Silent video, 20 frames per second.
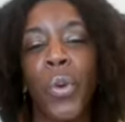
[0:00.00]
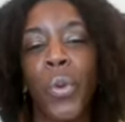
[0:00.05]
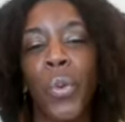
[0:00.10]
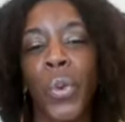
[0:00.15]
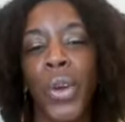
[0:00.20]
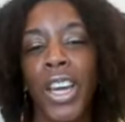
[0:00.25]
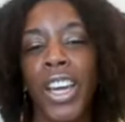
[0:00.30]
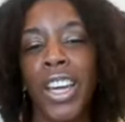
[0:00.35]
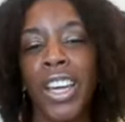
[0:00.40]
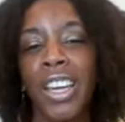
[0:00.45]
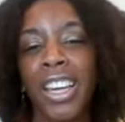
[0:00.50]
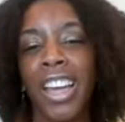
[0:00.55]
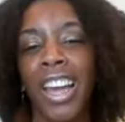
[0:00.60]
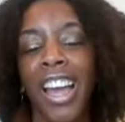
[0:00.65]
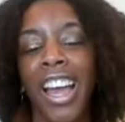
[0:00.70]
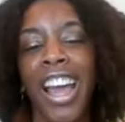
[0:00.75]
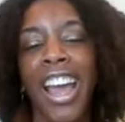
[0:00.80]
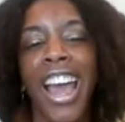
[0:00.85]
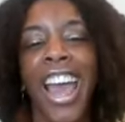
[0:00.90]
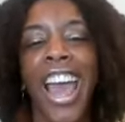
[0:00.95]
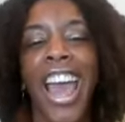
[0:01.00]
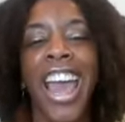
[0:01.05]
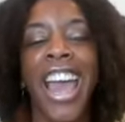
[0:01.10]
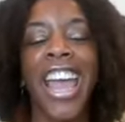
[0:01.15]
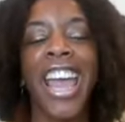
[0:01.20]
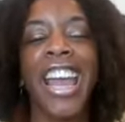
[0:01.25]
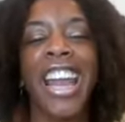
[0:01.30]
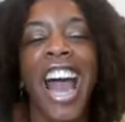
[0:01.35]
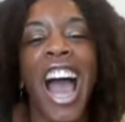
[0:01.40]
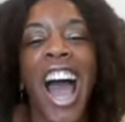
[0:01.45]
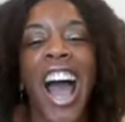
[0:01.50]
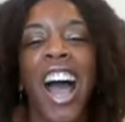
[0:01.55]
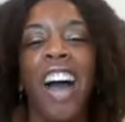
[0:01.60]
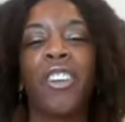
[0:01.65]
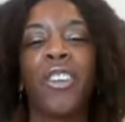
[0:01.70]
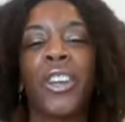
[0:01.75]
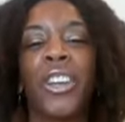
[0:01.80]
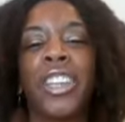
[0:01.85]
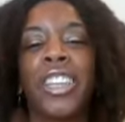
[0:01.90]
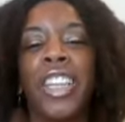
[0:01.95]
week. And I
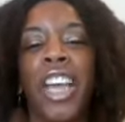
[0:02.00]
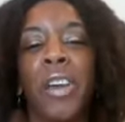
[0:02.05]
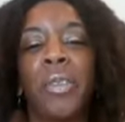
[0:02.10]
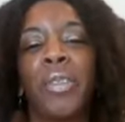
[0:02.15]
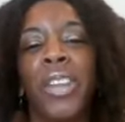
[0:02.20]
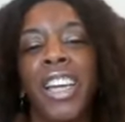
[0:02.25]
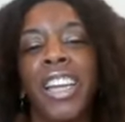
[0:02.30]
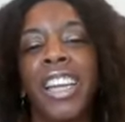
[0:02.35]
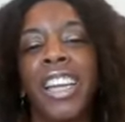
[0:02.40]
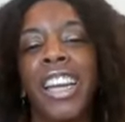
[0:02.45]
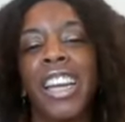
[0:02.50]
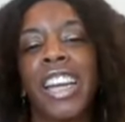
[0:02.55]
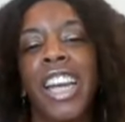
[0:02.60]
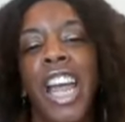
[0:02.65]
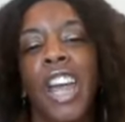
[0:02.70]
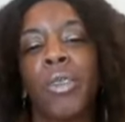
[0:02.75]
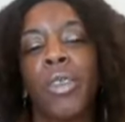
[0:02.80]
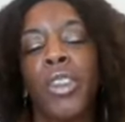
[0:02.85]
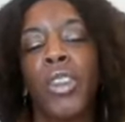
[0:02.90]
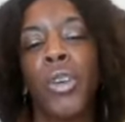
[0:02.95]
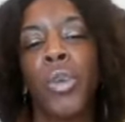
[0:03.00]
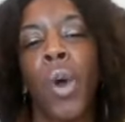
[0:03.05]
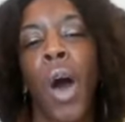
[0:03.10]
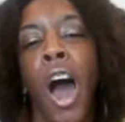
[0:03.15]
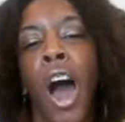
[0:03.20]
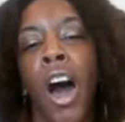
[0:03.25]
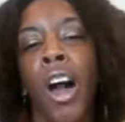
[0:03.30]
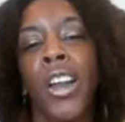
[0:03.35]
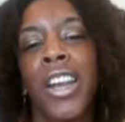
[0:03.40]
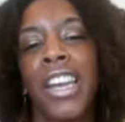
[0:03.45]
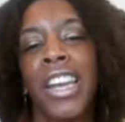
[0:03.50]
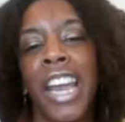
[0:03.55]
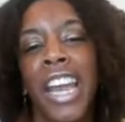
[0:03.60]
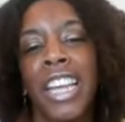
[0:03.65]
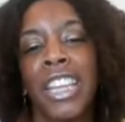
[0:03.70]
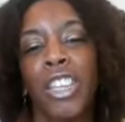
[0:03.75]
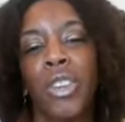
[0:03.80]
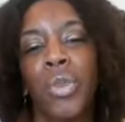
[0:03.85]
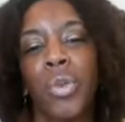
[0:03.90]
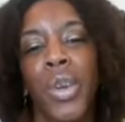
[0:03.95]
will definitely connect with you all
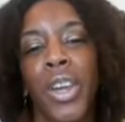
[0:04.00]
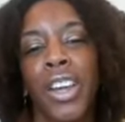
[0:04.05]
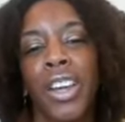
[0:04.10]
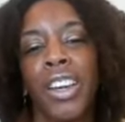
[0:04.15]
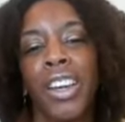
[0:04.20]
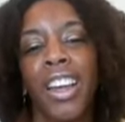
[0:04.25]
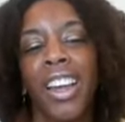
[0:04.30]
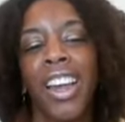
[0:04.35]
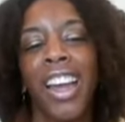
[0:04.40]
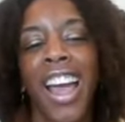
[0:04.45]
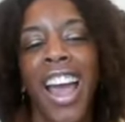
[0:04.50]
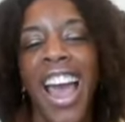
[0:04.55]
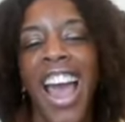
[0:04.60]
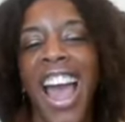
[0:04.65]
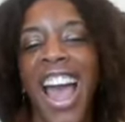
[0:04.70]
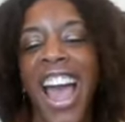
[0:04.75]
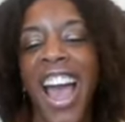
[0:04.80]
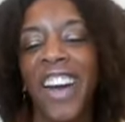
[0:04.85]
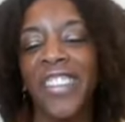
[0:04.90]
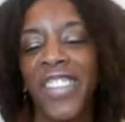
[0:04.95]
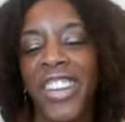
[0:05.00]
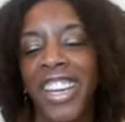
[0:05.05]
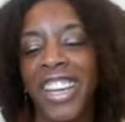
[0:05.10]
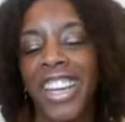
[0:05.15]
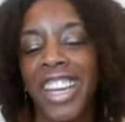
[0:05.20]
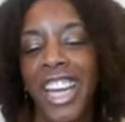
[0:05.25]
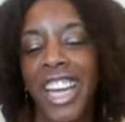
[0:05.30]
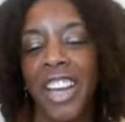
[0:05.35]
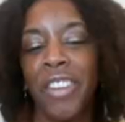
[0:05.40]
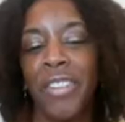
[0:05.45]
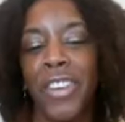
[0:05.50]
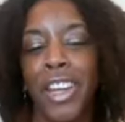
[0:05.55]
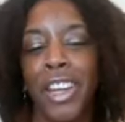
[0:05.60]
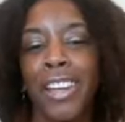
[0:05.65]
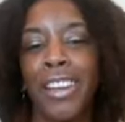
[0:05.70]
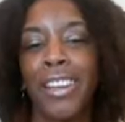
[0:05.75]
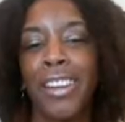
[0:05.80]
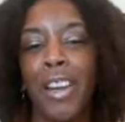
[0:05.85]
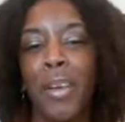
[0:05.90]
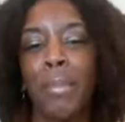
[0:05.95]
next week. Have a good
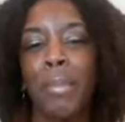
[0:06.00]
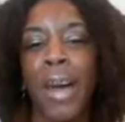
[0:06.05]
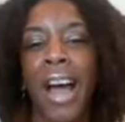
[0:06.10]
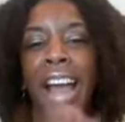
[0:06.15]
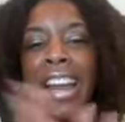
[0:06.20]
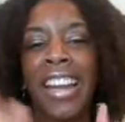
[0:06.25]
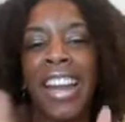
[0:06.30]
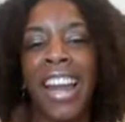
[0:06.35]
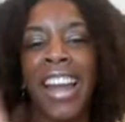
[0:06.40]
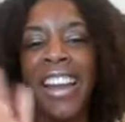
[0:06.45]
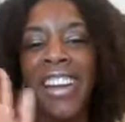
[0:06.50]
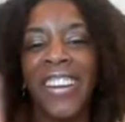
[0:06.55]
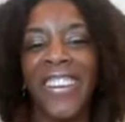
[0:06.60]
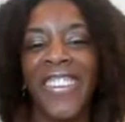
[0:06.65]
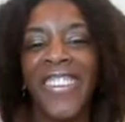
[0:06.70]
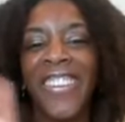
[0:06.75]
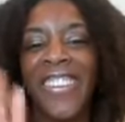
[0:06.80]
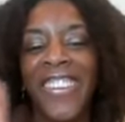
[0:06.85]
evening. Bye now.